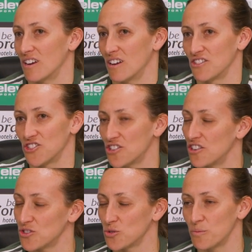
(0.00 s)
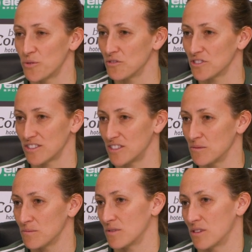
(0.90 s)
in general to improve as a
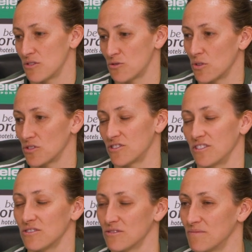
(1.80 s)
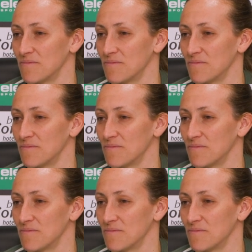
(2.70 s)
team throughout the season.